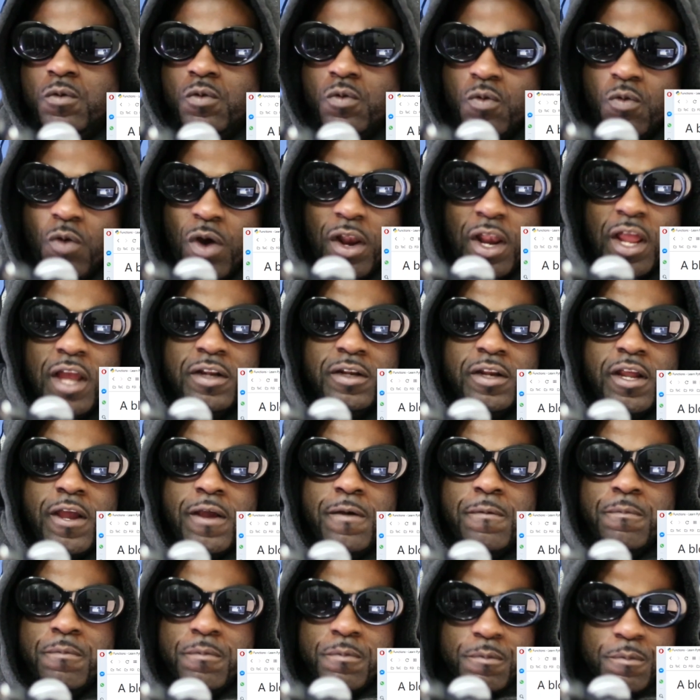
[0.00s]
I like that.
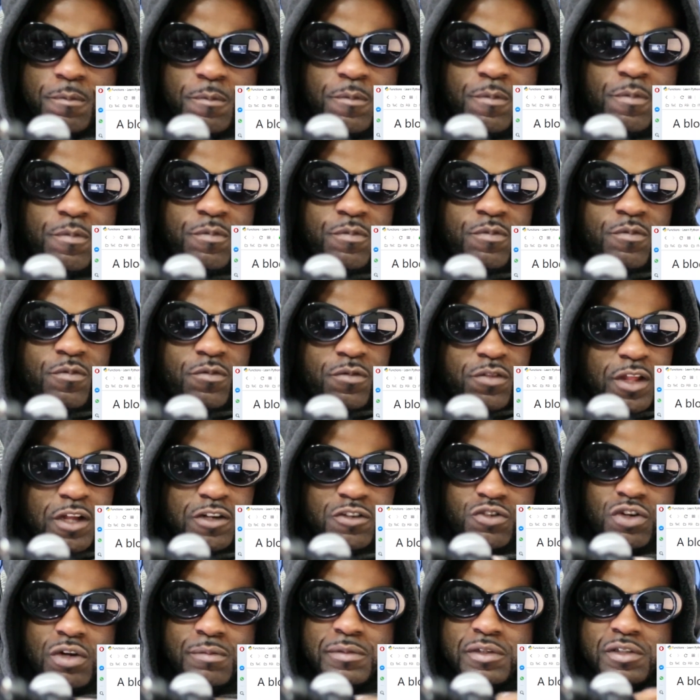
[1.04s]
That
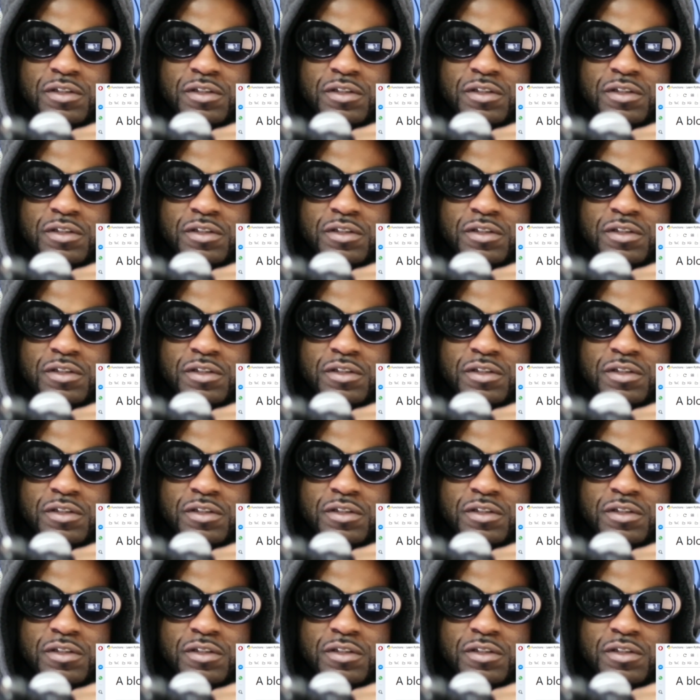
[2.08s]
drummer.